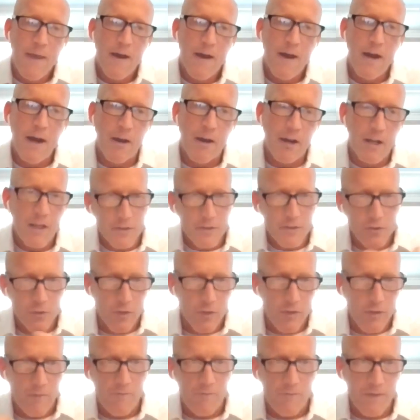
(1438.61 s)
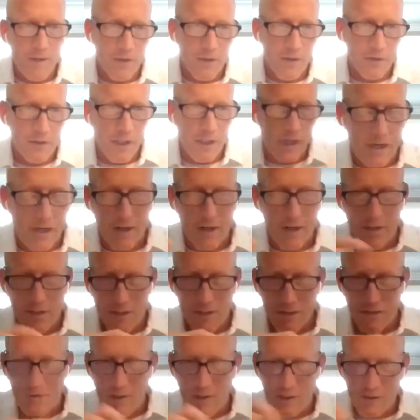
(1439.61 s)
Are you sort of, do
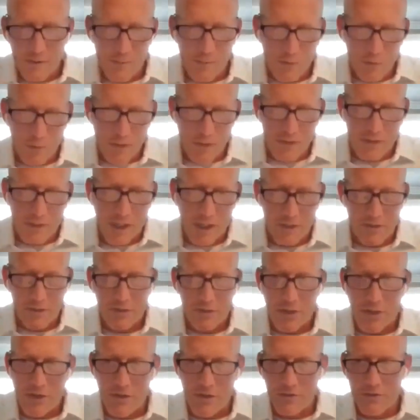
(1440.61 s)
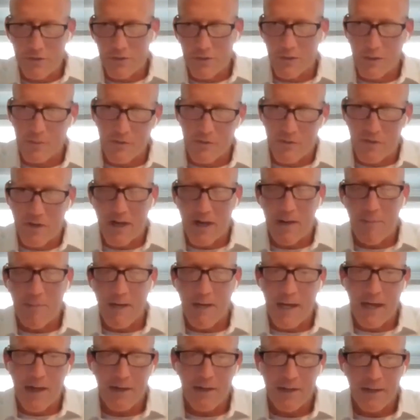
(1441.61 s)
you see some sort of touch tones in terms of
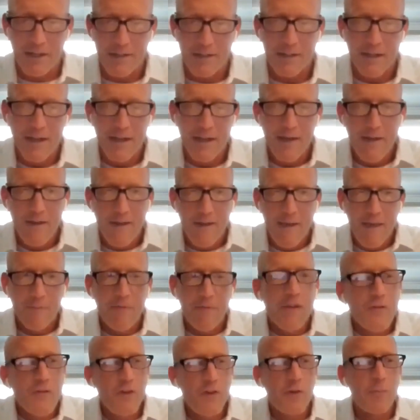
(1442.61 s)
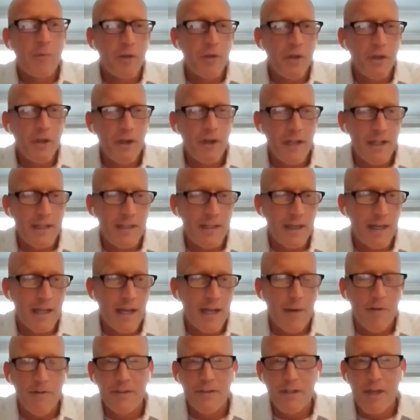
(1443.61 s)
commonality? If it's feeling pretty good at the end,
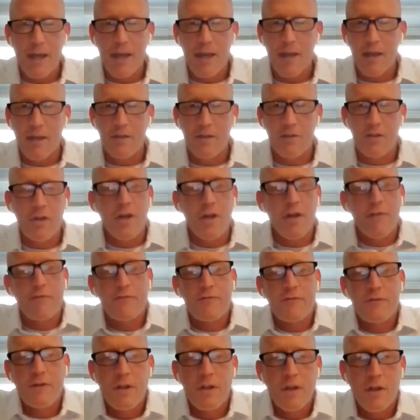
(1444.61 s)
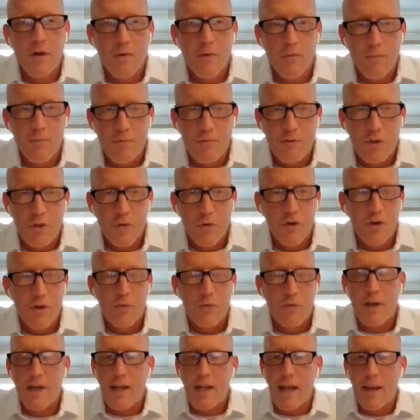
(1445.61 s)
I would say, do you have, 2 or
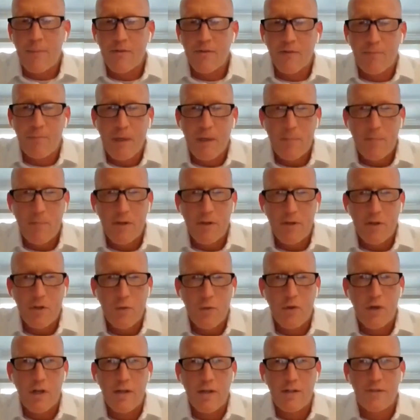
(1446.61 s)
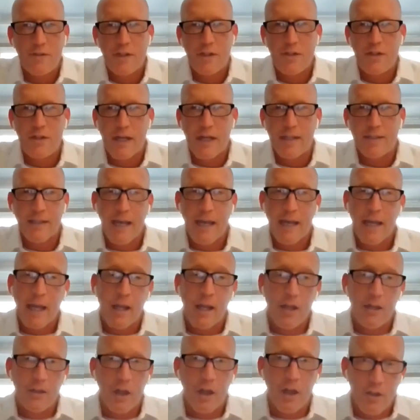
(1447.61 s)
3 names of people that you would suggest I get
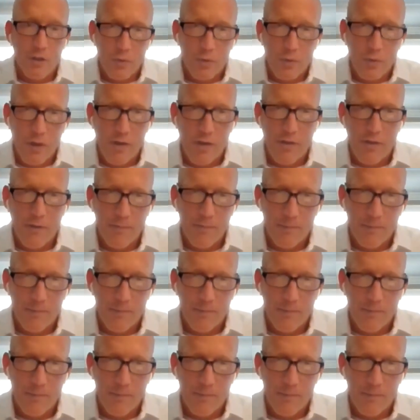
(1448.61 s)
in touch with?